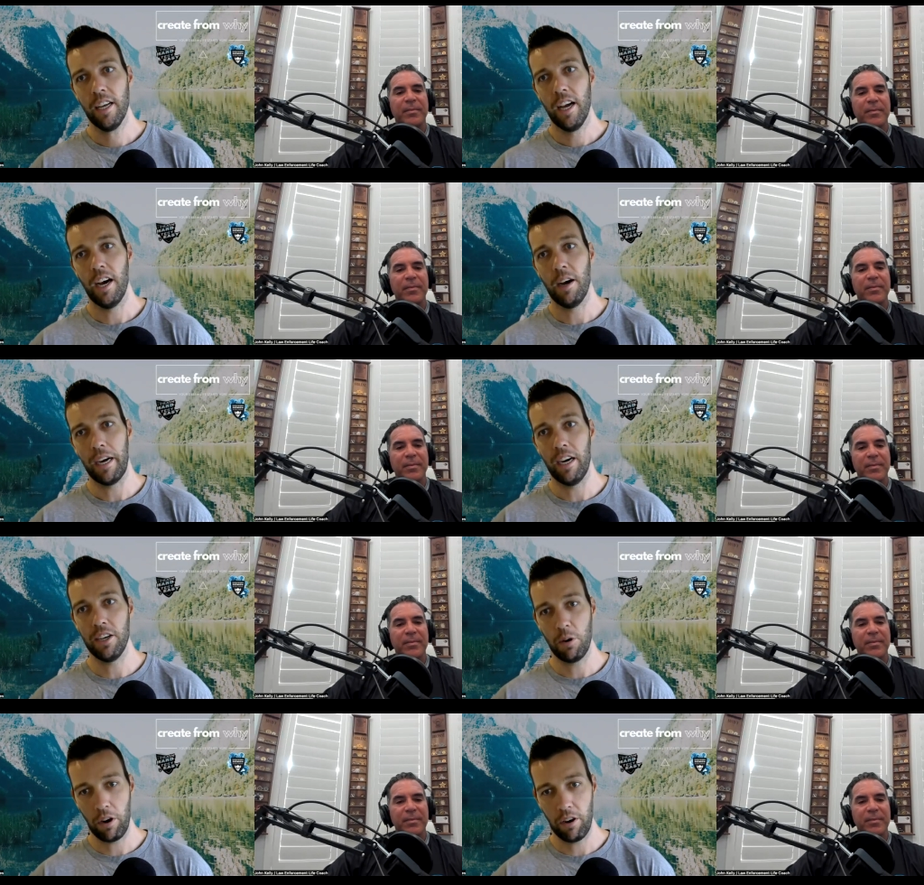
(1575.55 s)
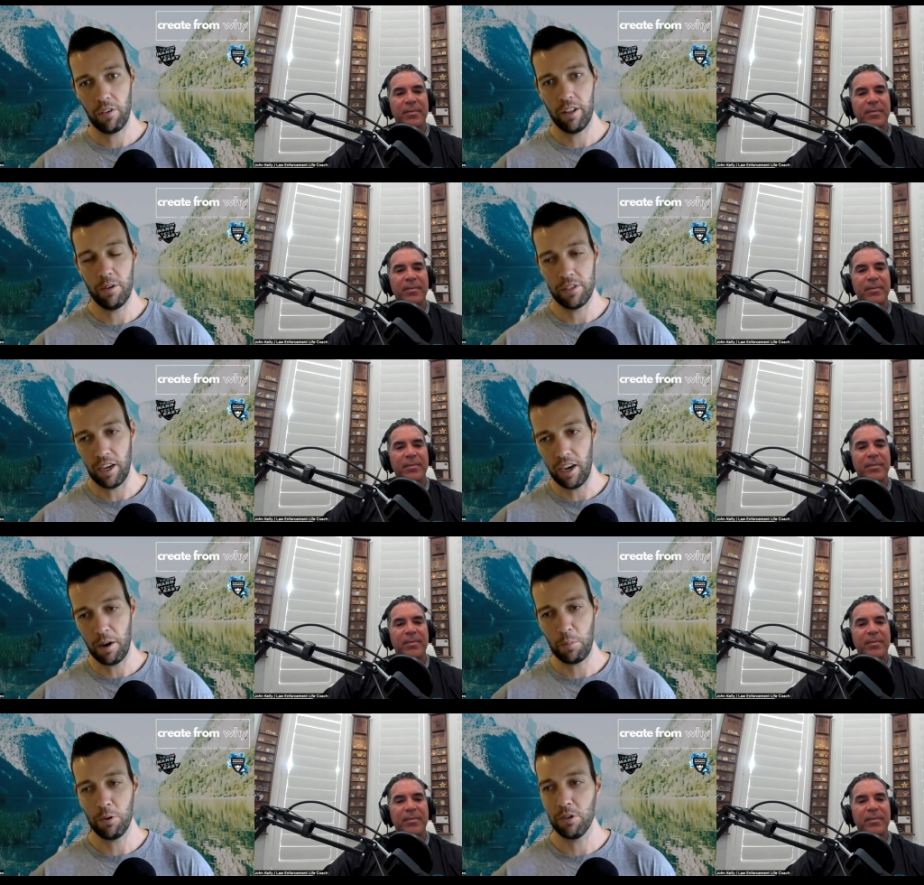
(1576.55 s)
Speaker 1: Uh, my underwear, uh, it was a
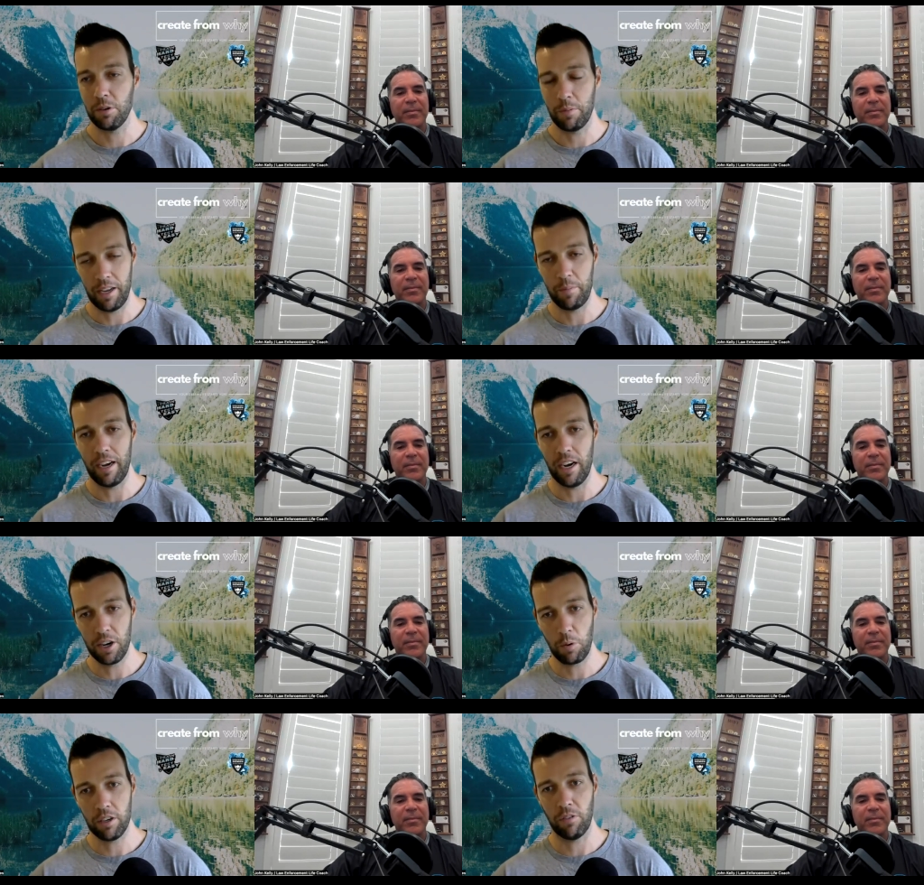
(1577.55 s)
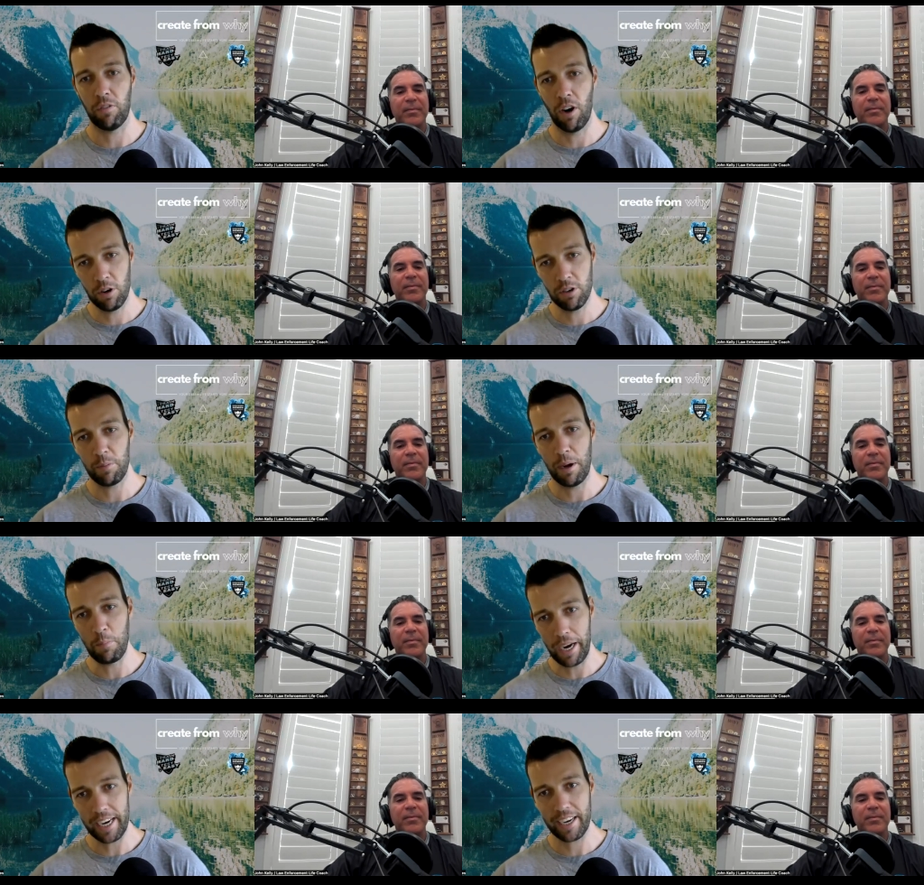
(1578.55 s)
hot pool, so my, and my underwear froze on my
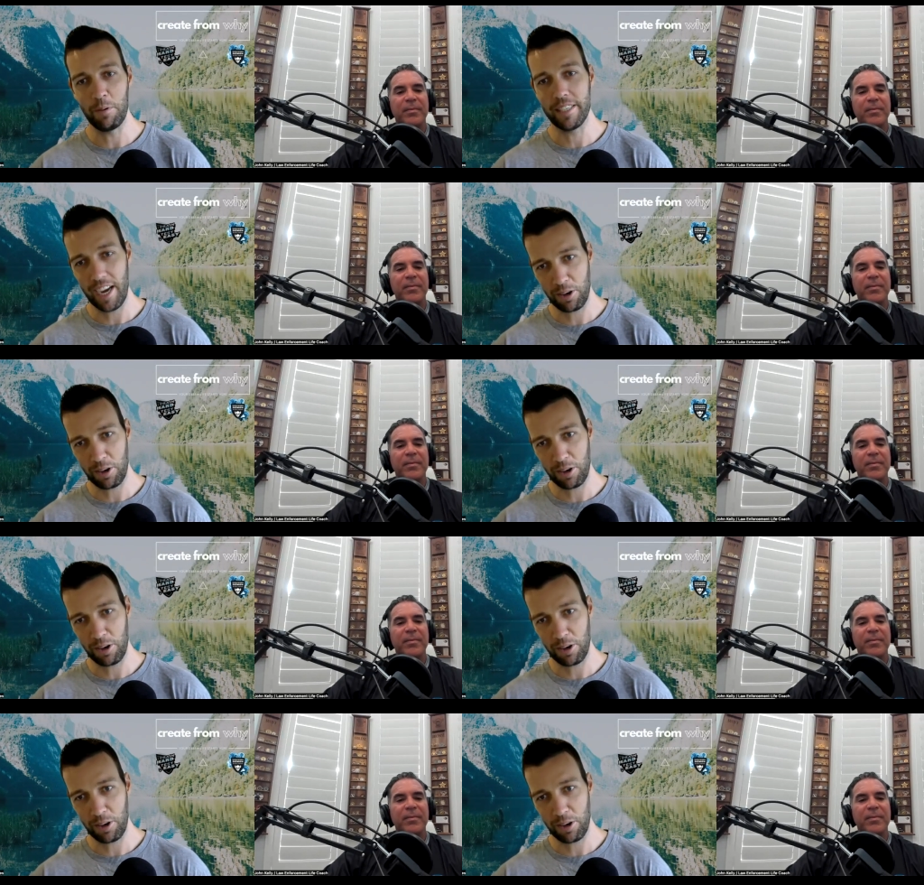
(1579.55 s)
bike. It was that